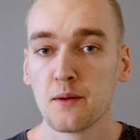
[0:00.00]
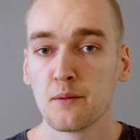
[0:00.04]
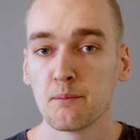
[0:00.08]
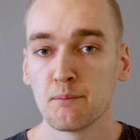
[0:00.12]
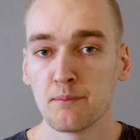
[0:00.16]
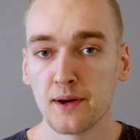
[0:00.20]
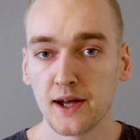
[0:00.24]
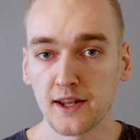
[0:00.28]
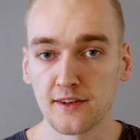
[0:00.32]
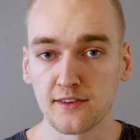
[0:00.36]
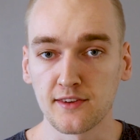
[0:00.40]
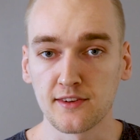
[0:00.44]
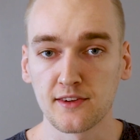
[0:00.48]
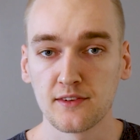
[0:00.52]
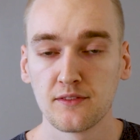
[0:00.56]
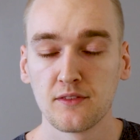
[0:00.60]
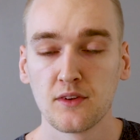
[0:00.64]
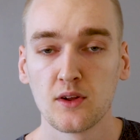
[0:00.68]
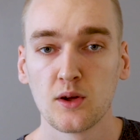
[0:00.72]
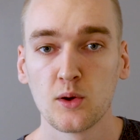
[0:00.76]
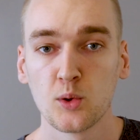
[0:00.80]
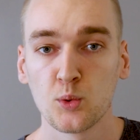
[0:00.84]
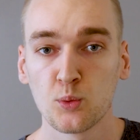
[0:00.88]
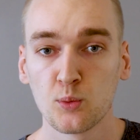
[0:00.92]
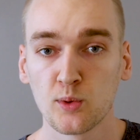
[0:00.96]
But
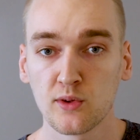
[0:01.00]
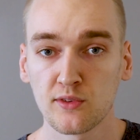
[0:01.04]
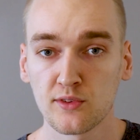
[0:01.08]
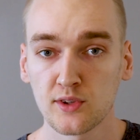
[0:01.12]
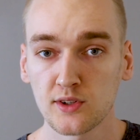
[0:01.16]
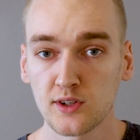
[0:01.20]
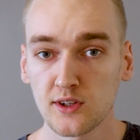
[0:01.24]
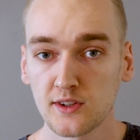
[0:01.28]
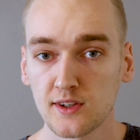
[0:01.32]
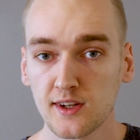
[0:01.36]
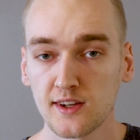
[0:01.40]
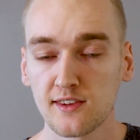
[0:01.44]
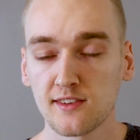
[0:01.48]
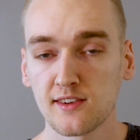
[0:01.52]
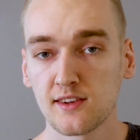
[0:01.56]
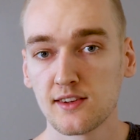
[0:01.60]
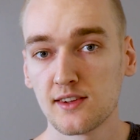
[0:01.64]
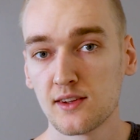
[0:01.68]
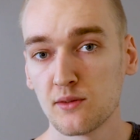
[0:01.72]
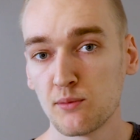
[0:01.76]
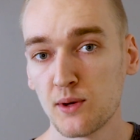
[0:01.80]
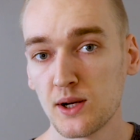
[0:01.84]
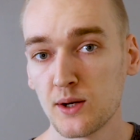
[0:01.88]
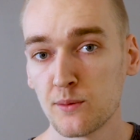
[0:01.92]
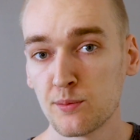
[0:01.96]
we saw that
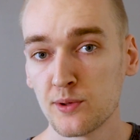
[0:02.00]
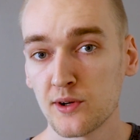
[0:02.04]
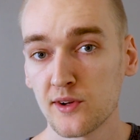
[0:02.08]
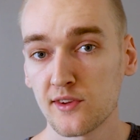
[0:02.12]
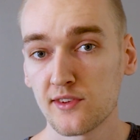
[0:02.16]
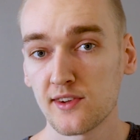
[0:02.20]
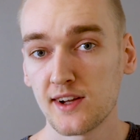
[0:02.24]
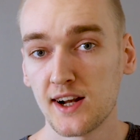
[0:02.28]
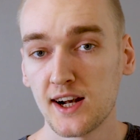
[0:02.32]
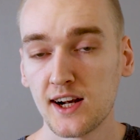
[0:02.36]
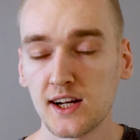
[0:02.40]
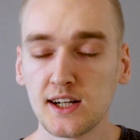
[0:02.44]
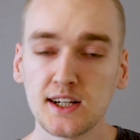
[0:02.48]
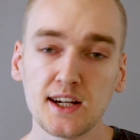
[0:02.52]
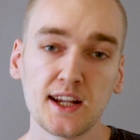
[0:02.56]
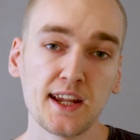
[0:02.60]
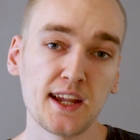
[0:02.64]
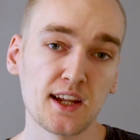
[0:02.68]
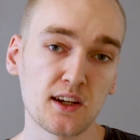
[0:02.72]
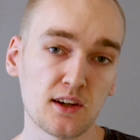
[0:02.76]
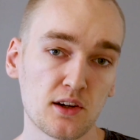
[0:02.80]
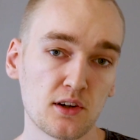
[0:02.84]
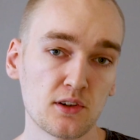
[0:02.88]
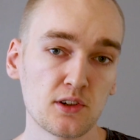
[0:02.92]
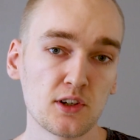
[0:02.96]
developers are
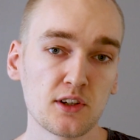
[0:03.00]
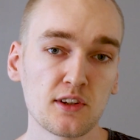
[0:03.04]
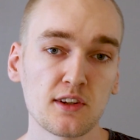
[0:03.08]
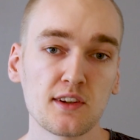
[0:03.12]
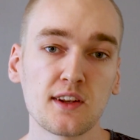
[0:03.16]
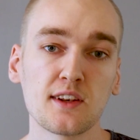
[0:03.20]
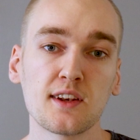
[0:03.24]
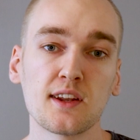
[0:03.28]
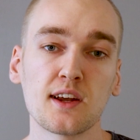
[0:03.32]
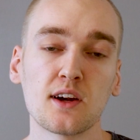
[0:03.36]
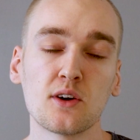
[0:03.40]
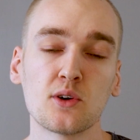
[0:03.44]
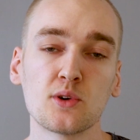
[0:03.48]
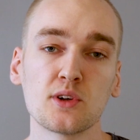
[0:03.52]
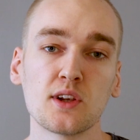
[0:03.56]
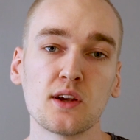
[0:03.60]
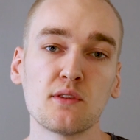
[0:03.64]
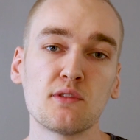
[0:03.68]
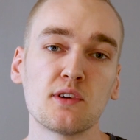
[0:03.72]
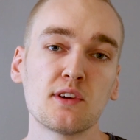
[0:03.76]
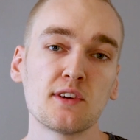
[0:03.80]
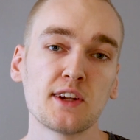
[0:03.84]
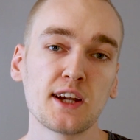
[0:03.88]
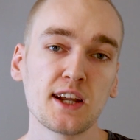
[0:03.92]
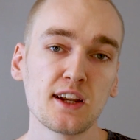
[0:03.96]
anchored in their own
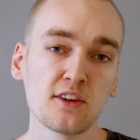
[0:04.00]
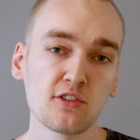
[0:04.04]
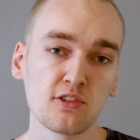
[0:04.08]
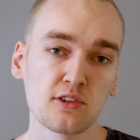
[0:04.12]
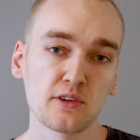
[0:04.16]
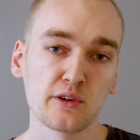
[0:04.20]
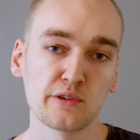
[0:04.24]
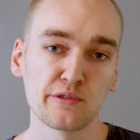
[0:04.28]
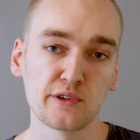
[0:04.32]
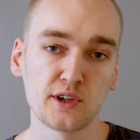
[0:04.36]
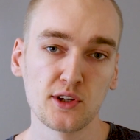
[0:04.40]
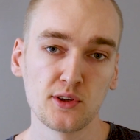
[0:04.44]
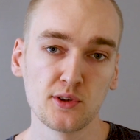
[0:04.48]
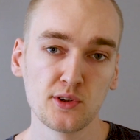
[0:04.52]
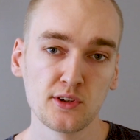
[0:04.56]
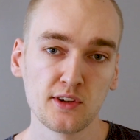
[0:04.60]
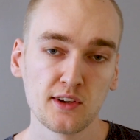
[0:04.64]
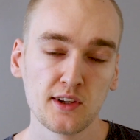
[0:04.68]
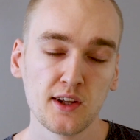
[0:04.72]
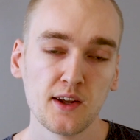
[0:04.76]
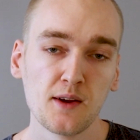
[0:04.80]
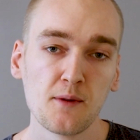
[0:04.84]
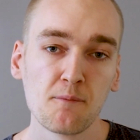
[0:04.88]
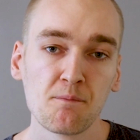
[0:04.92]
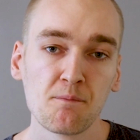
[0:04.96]
evaluation of code,